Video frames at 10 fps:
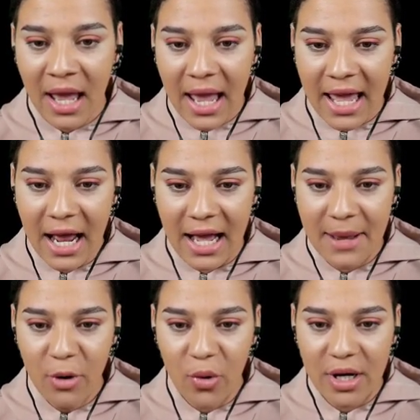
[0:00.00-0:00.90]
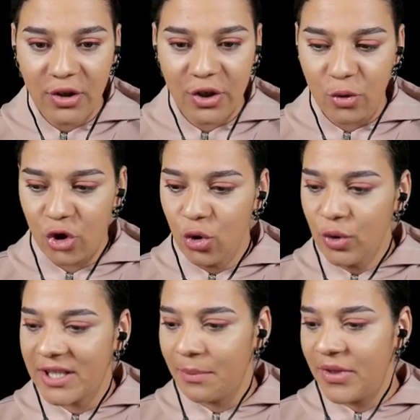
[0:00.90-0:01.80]
And I'm going to do
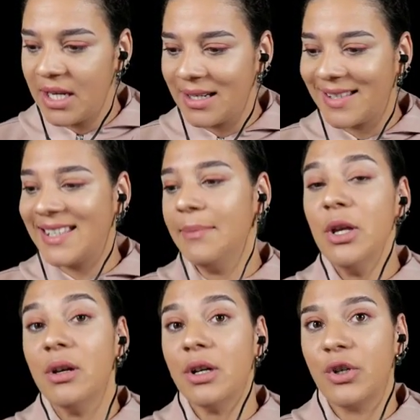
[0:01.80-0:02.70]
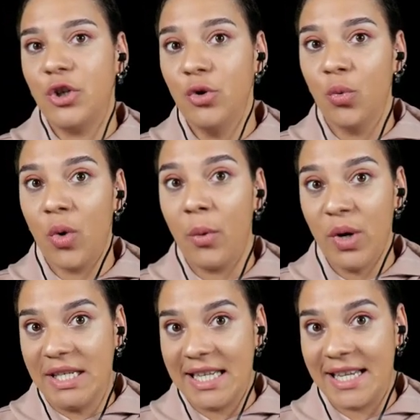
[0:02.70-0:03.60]
something similar to what we
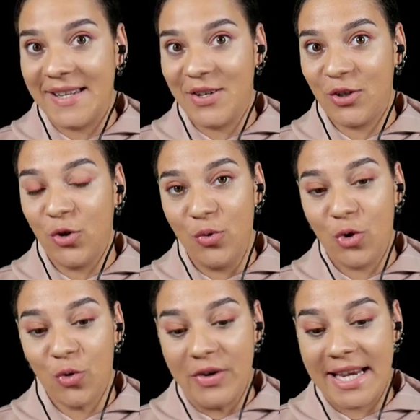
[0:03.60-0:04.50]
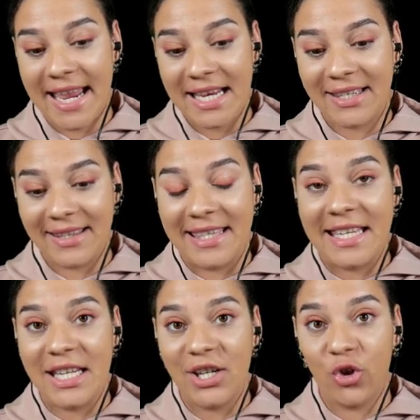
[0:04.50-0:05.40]
did to create
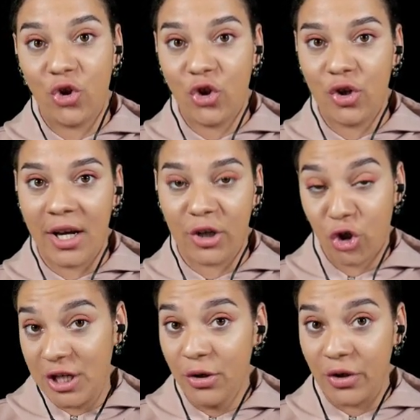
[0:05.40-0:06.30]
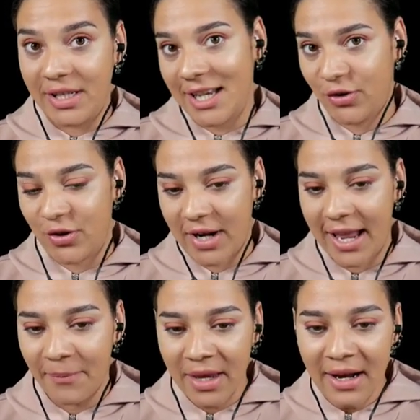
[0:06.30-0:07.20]
the sh uh, shield
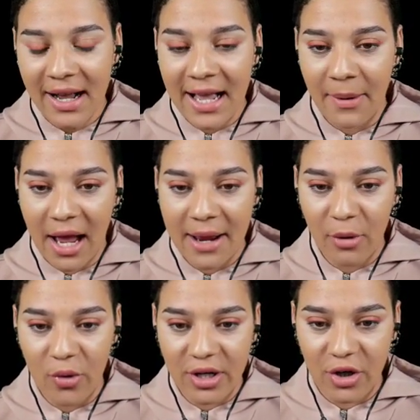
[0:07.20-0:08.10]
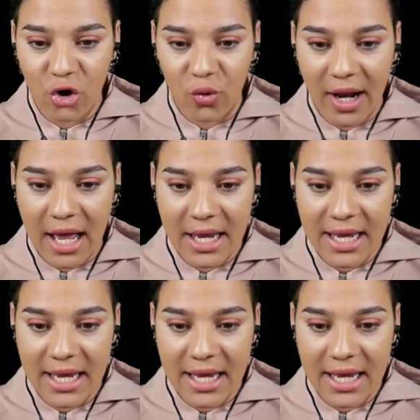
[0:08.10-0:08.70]
yesterday. Uh, I am going to drag